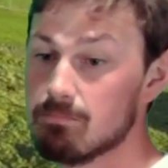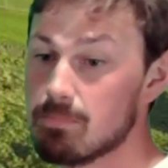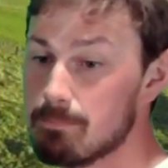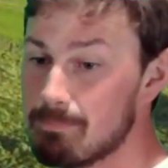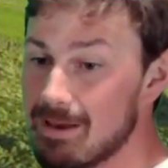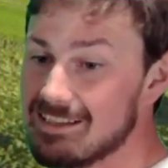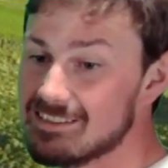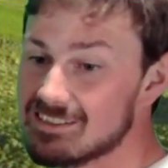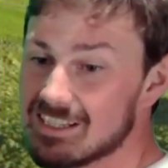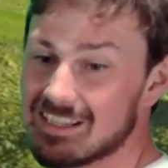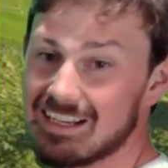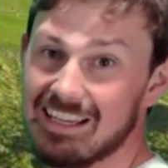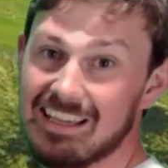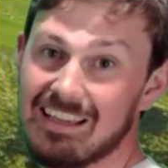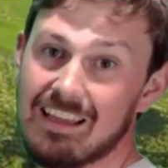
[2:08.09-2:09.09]
But
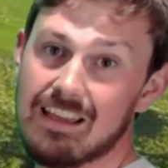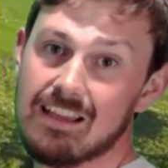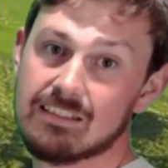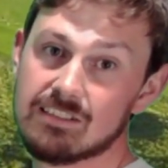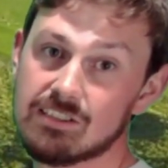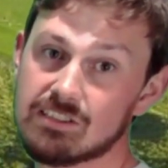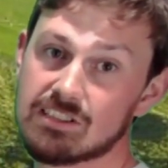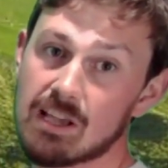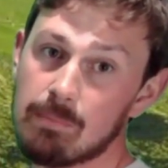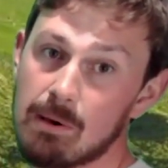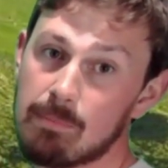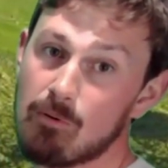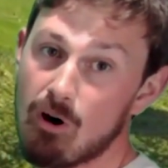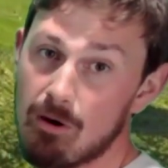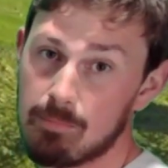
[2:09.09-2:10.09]
basically, to sum
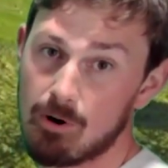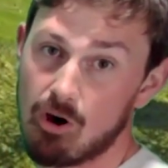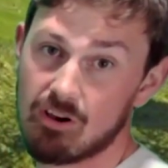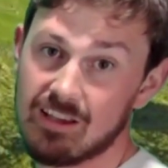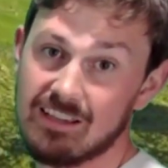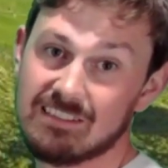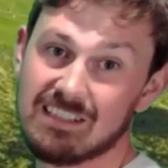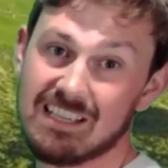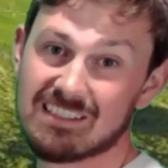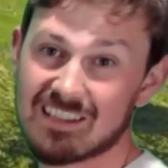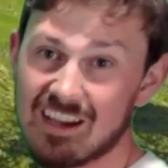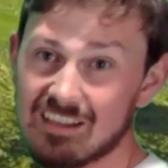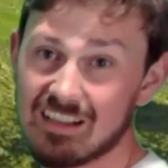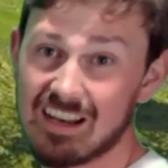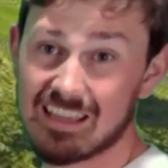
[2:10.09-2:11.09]
up what a broch is, it's
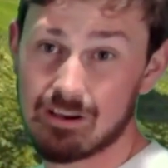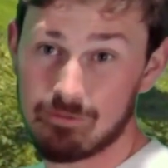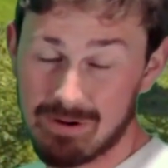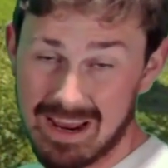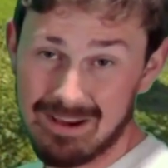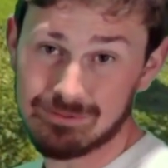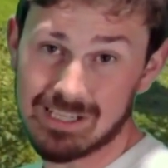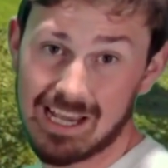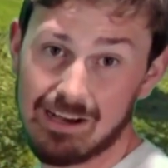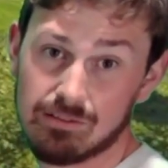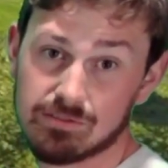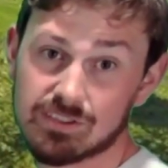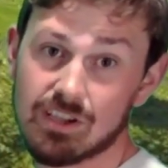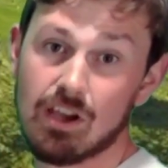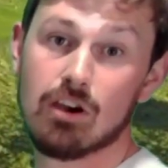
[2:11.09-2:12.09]
kind of like a
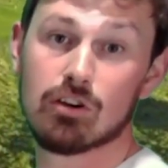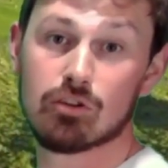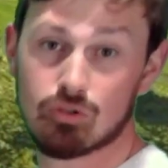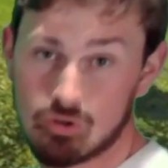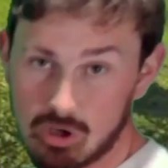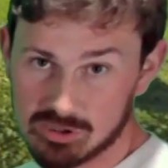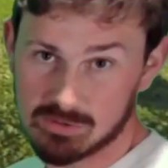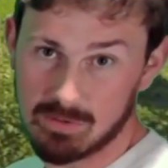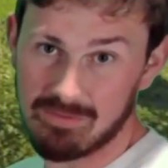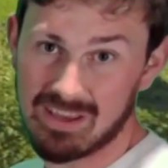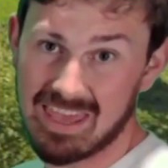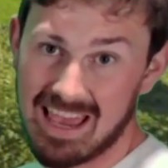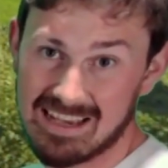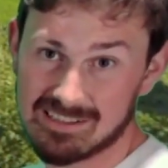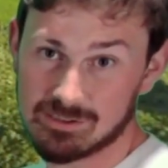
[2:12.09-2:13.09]
roundhouse crossed with a
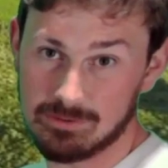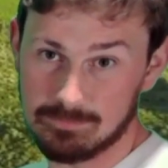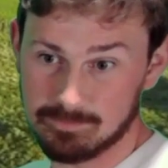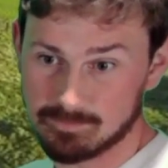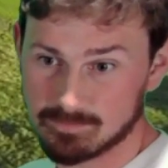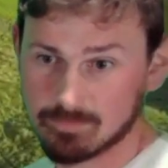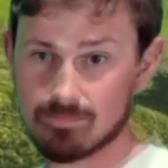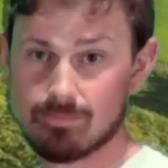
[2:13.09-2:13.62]
castle.